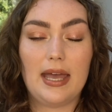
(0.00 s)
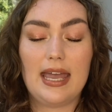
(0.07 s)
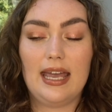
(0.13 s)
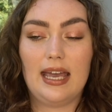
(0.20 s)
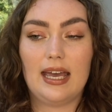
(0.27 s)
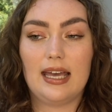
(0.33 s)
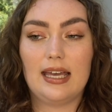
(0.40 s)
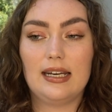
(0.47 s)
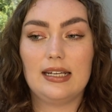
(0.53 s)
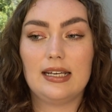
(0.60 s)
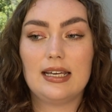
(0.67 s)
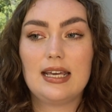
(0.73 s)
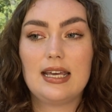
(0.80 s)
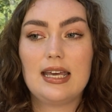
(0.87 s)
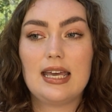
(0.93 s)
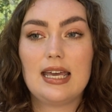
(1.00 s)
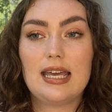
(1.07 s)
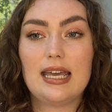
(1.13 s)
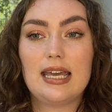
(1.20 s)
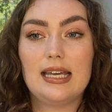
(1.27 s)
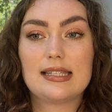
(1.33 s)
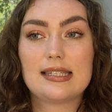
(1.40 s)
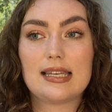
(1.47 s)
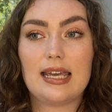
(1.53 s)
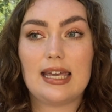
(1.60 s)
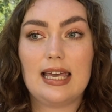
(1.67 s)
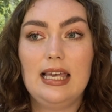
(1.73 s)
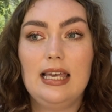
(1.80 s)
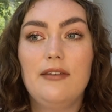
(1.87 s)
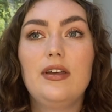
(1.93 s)
And it's
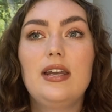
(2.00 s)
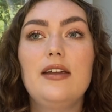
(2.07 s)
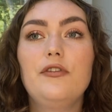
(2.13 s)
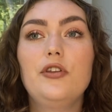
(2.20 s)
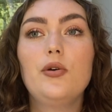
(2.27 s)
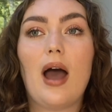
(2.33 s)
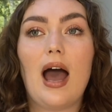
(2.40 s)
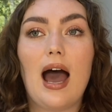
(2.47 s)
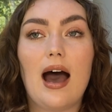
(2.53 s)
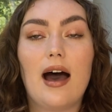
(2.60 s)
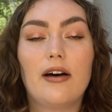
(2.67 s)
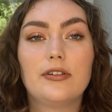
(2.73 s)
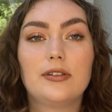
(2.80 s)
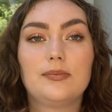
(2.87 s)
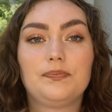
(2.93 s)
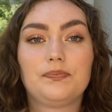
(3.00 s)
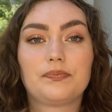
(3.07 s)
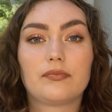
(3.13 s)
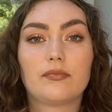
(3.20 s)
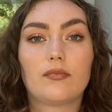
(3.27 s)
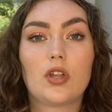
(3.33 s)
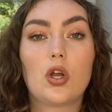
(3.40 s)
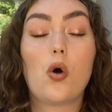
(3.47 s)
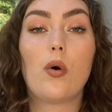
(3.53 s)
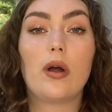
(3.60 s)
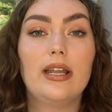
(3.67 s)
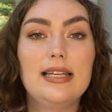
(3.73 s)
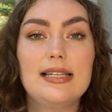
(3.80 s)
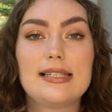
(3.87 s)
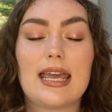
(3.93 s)
even if you have
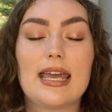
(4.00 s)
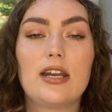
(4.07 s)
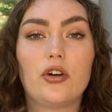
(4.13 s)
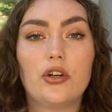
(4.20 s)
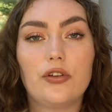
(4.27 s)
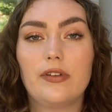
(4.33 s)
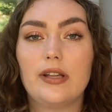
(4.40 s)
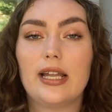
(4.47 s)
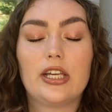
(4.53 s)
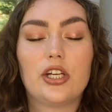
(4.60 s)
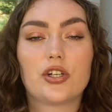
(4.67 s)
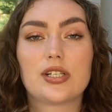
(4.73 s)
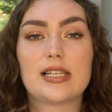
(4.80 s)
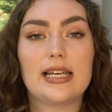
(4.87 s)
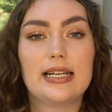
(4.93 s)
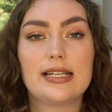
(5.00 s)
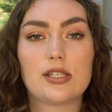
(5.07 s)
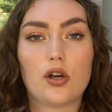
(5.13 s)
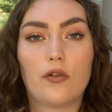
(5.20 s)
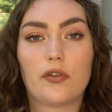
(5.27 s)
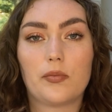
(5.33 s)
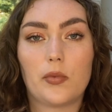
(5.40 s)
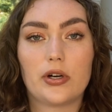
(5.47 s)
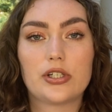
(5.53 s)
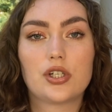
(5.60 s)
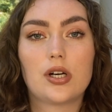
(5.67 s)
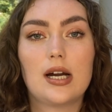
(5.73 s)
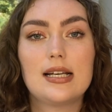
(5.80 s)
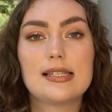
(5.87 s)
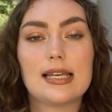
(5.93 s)
oily skin or you feel your skin is over
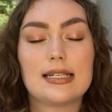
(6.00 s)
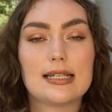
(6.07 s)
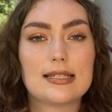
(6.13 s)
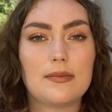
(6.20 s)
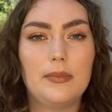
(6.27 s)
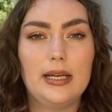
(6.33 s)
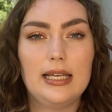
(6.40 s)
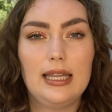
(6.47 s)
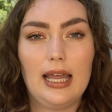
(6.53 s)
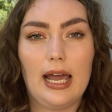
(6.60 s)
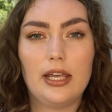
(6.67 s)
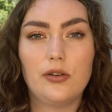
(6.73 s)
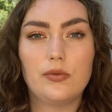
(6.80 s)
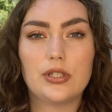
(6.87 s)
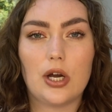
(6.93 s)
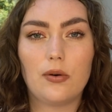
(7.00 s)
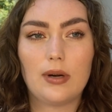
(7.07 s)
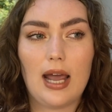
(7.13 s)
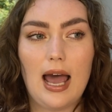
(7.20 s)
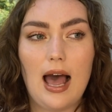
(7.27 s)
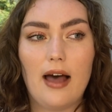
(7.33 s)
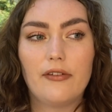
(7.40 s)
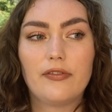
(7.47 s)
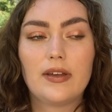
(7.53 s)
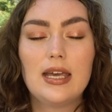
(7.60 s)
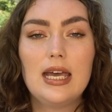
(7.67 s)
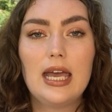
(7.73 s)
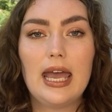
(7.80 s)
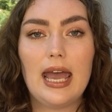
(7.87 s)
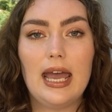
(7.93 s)
moisturized, that doesn't mean that you don't have
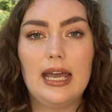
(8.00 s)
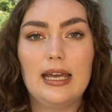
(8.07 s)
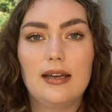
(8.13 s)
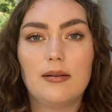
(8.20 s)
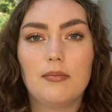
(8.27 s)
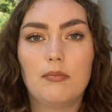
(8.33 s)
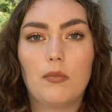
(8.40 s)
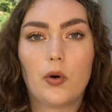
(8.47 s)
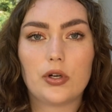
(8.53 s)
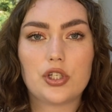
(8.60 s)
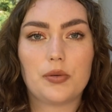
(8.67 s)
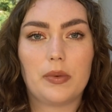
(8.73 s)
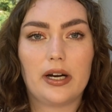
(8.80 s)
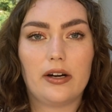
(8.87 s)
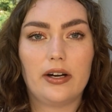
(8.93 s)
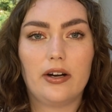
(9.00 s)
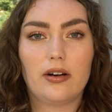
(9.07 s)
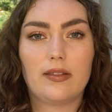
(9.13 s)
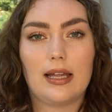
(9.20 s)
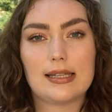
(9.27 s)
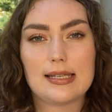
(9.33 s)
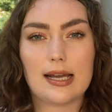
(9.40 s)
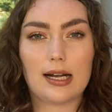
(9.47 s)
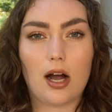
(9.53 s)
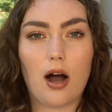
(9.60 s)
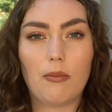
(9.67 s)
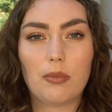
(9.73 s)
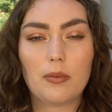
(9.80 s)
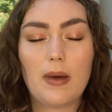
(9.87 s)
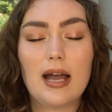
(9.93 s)
a moisture barrier that's
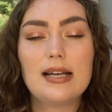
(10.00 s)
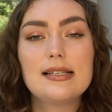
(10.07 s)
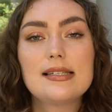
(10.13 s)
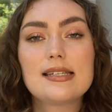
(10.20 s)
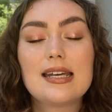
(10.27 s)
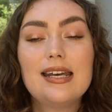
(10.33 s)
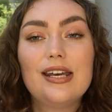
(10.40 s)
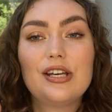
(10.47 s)
compromised.